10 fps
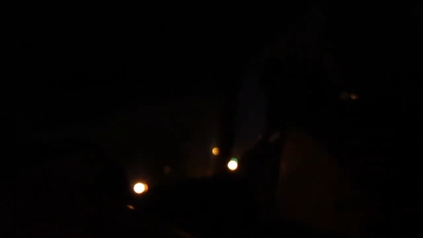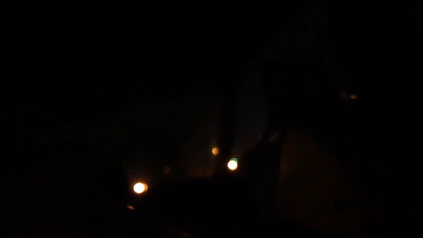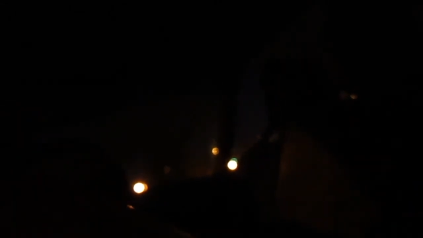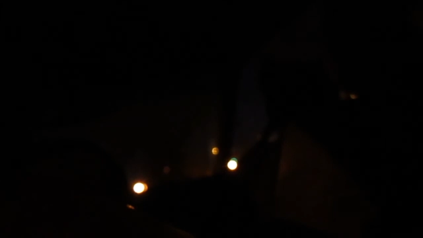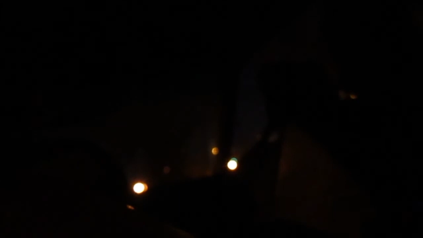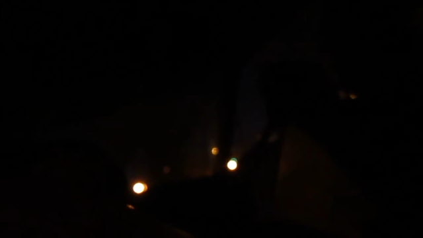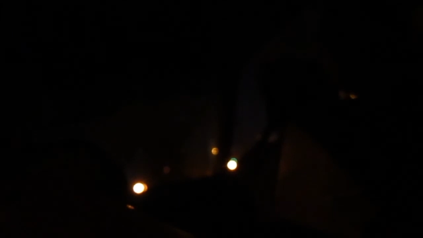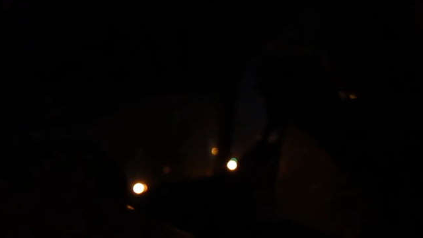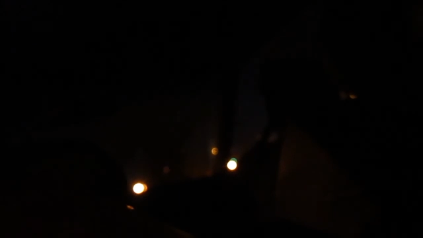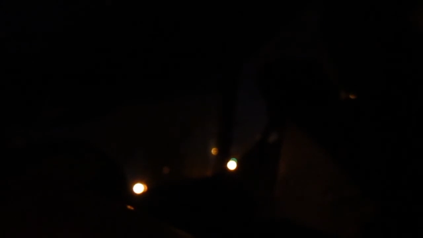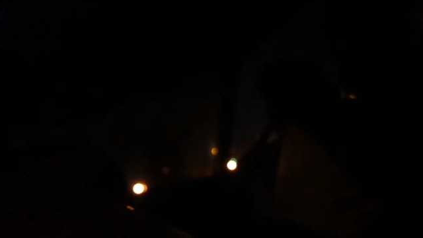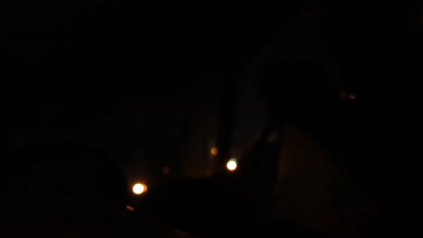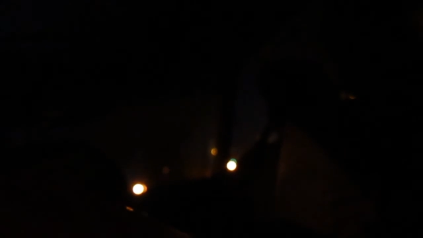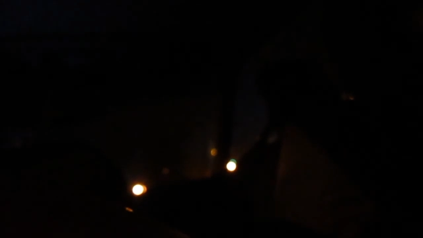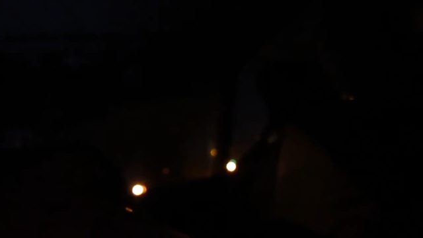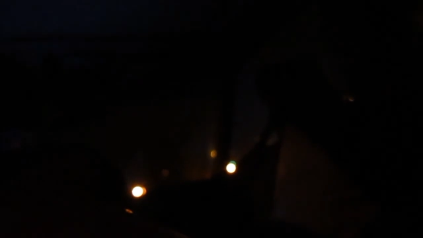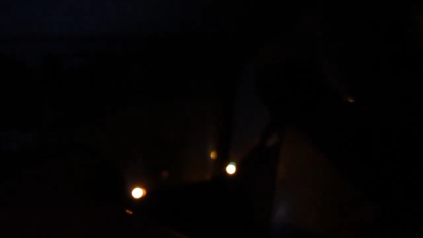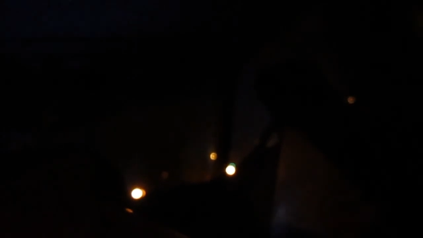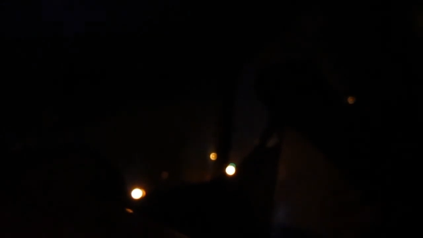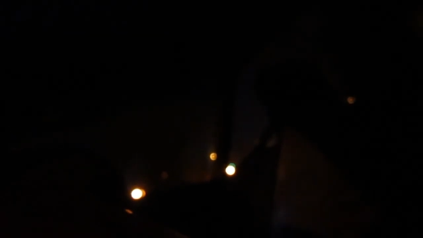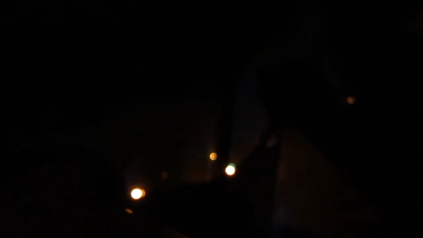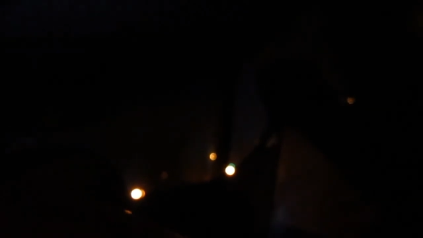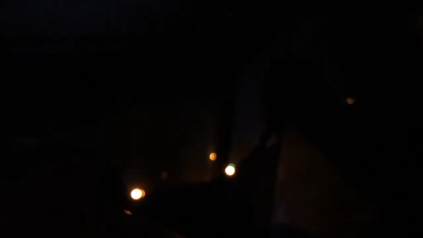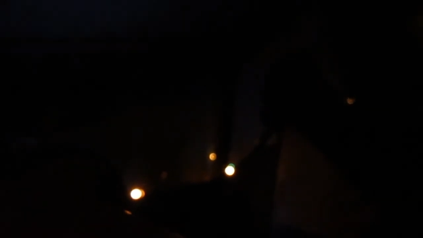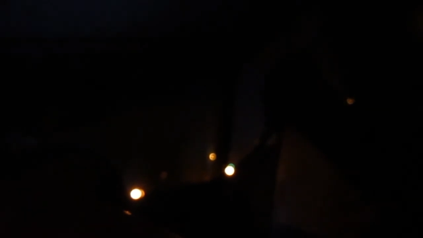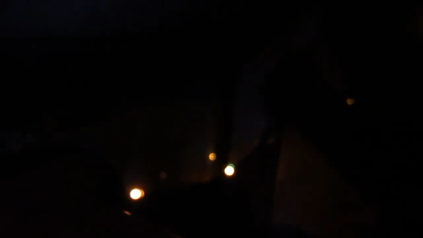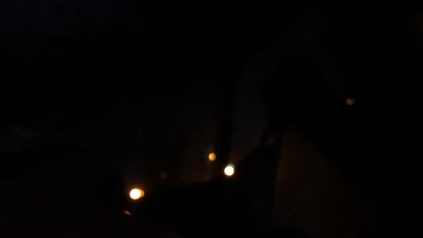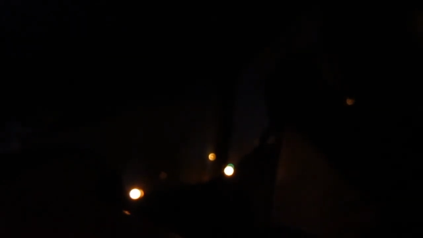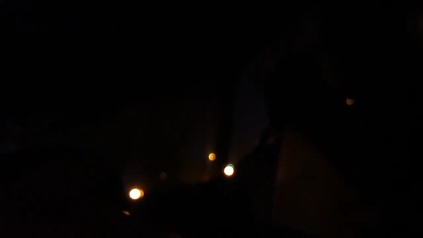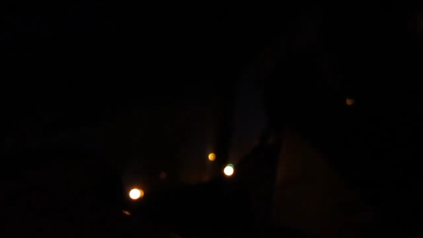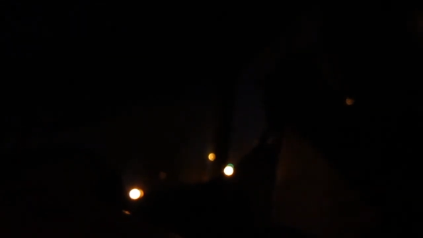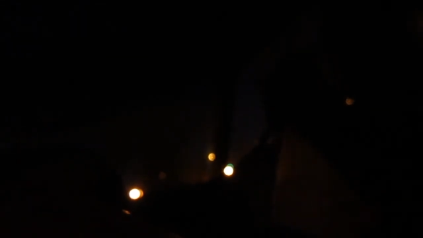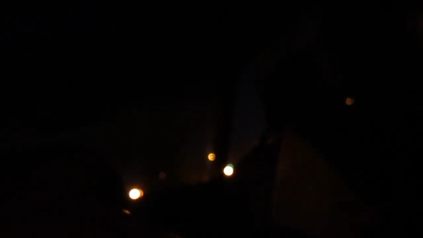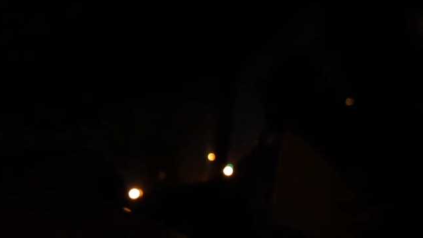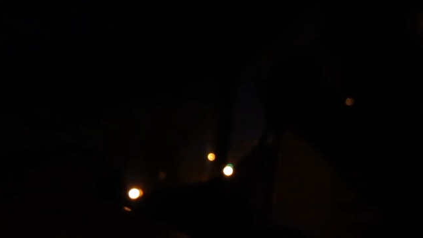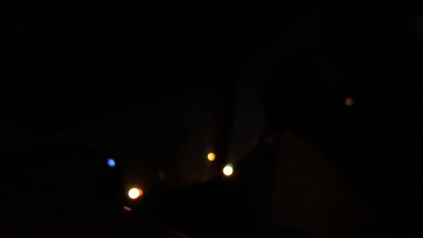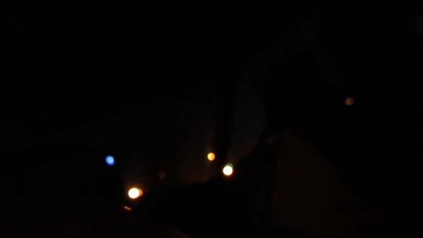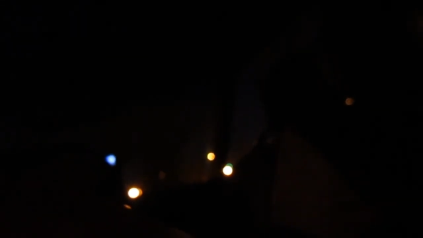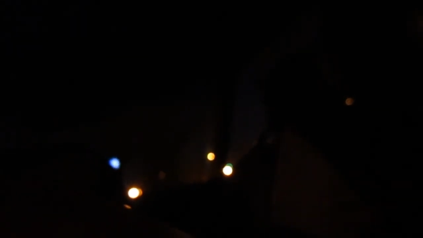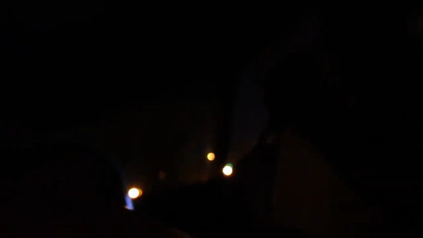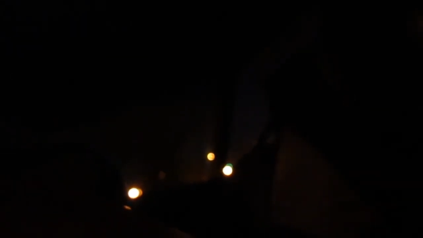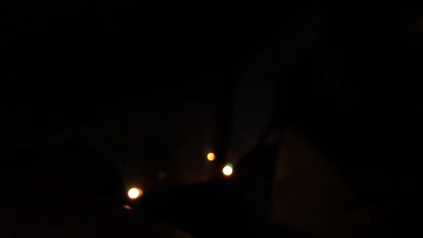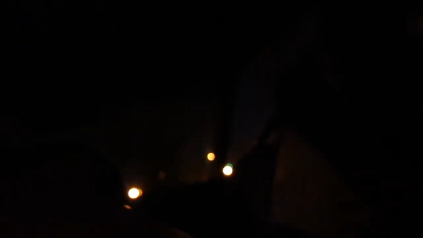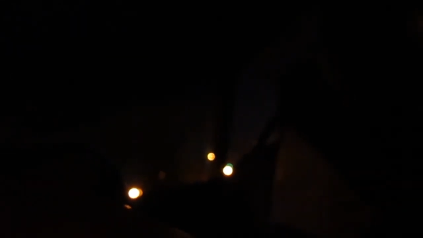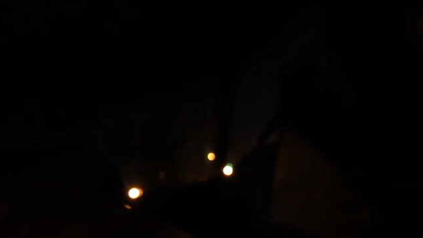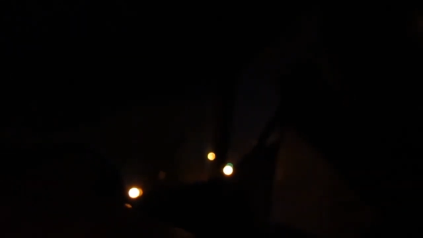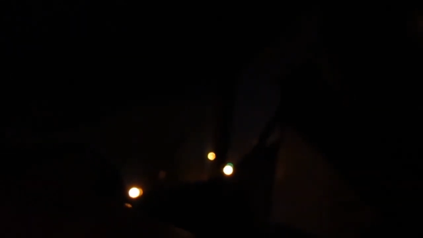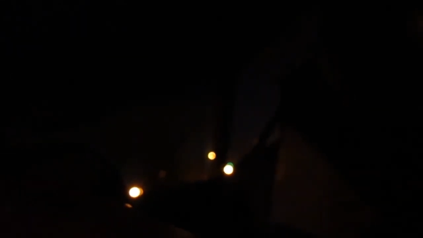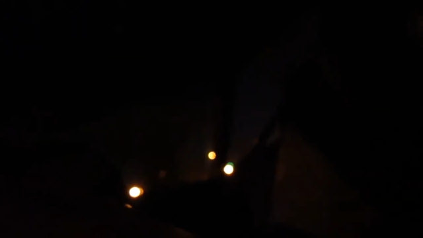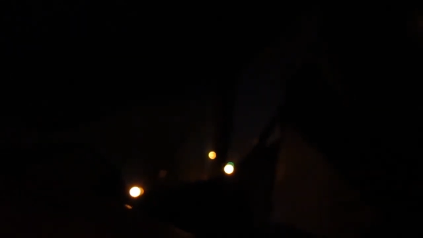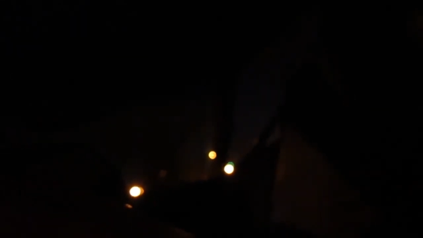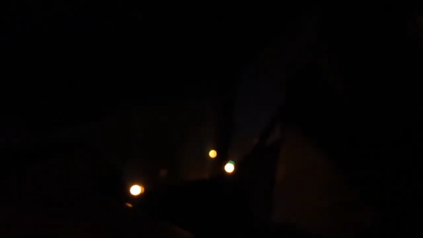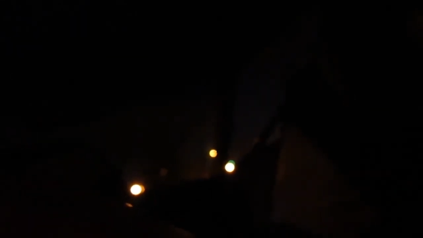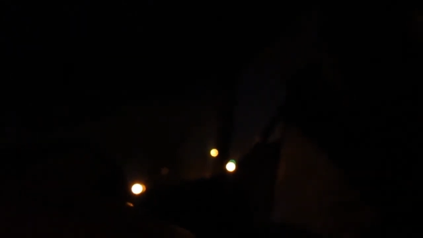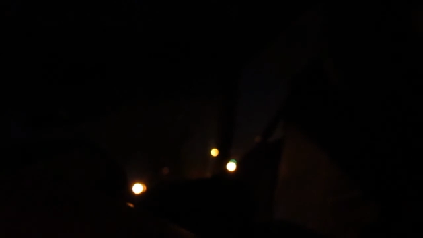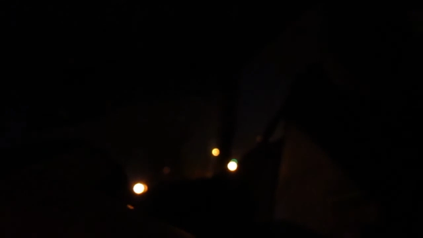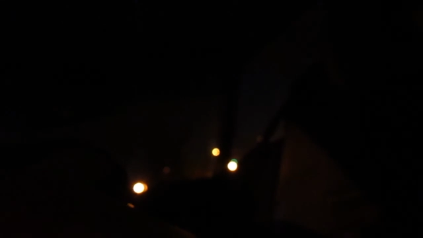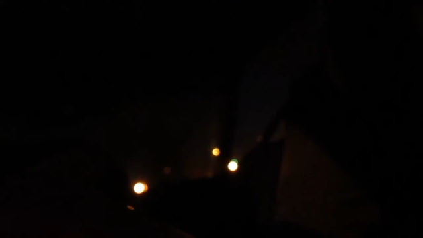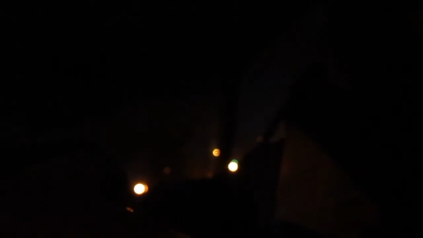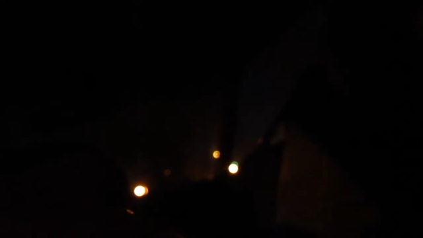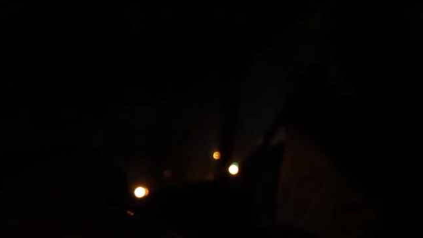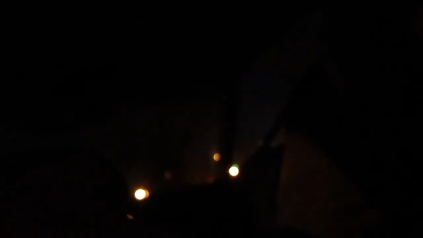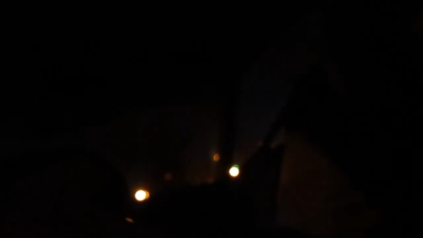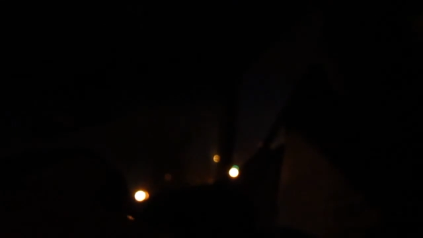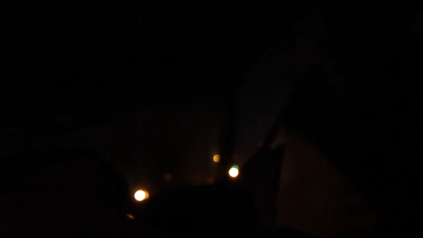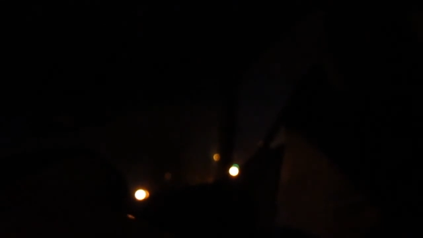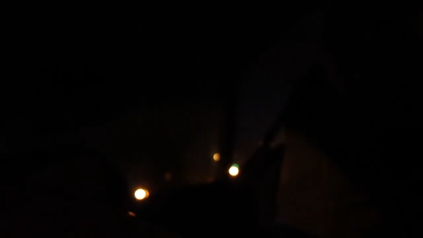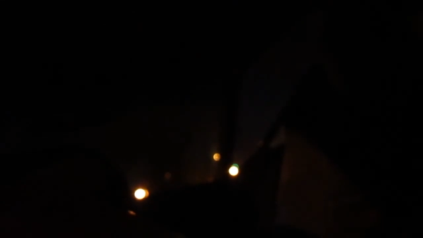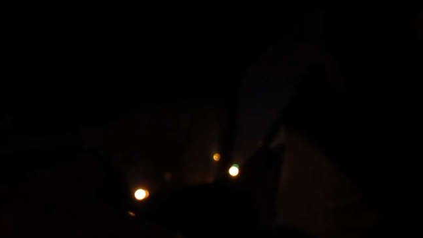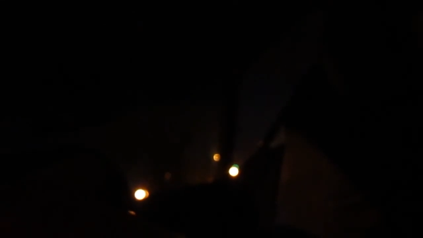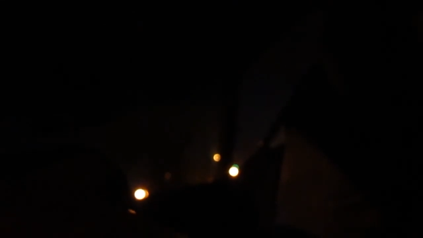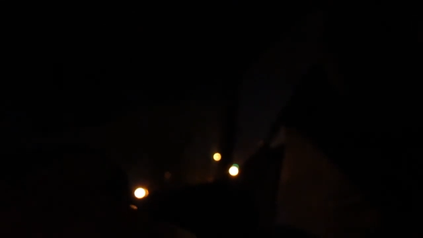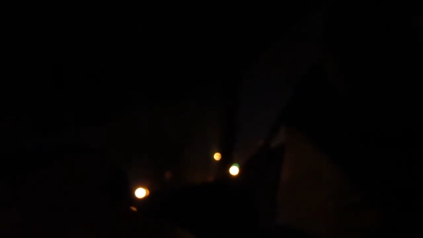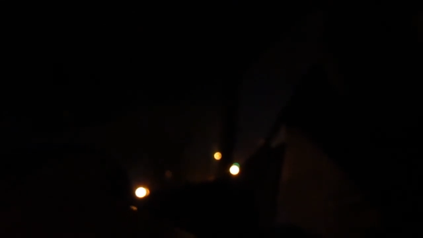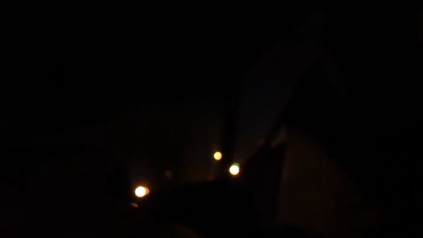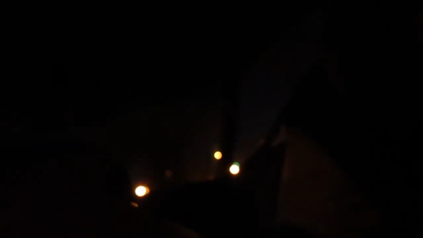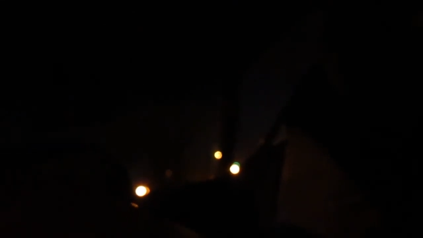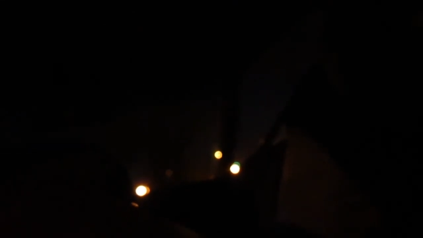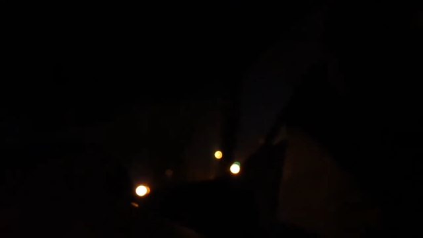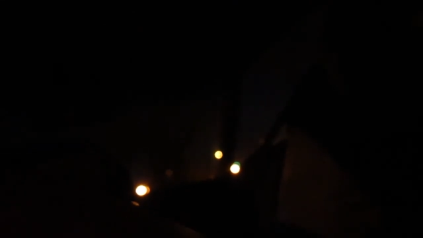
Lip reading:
(no speaker visible)